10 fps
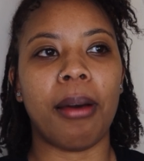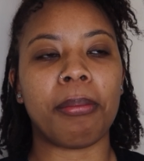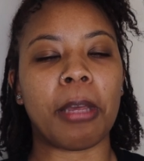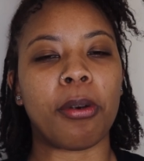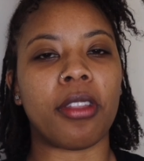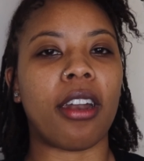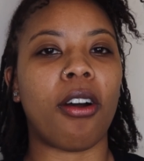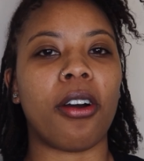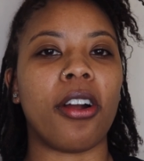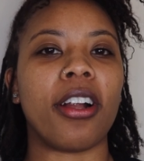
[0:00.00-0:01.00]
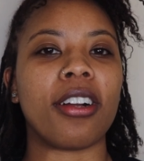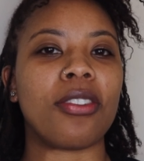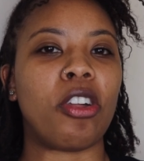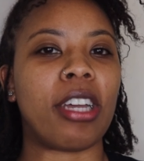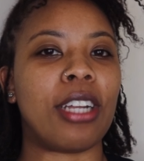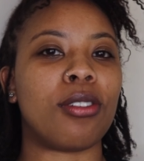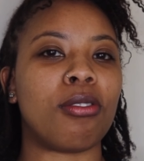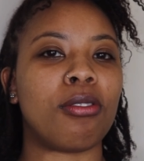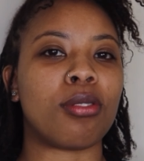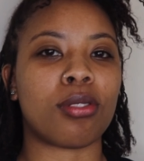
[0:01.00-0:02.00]
people that are looking
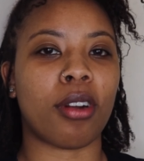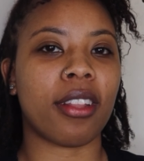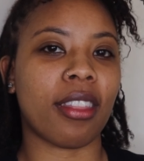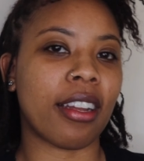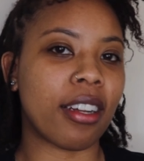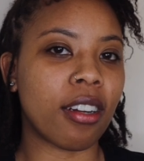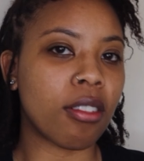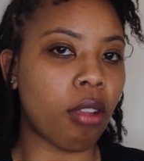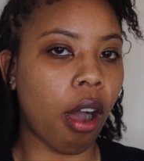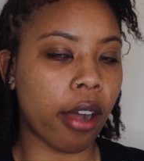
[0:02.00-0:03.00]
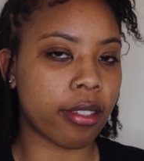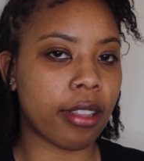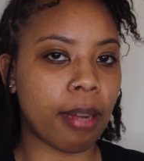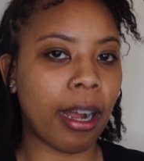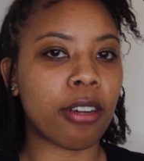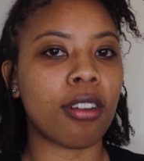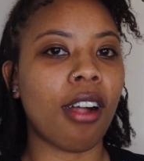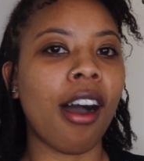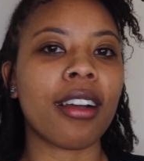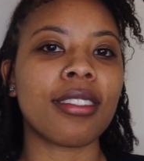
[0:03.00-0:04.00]
to start their locks or their micro
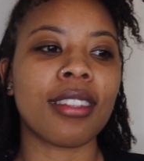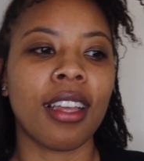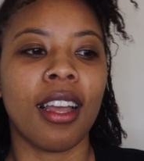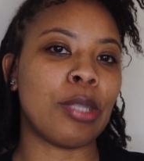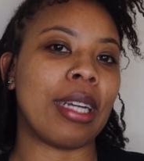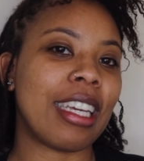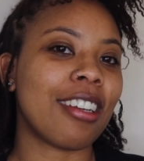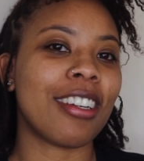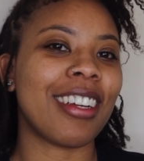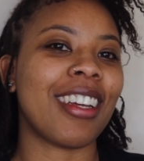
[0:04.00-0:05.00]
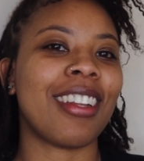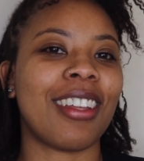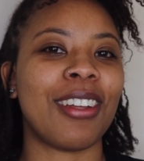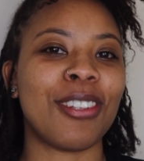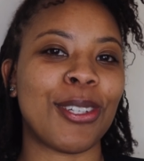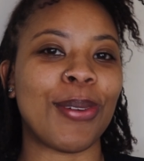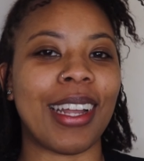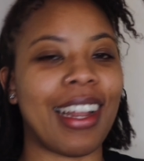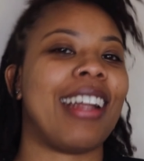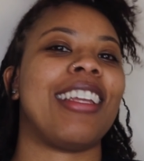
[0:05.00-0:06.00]
locks. Do I need a grid? Do I
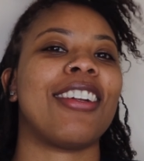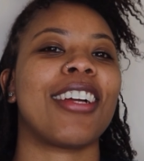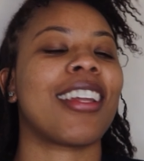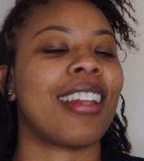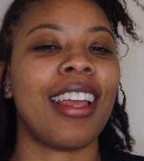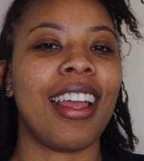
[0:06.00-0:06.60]
not need a grid?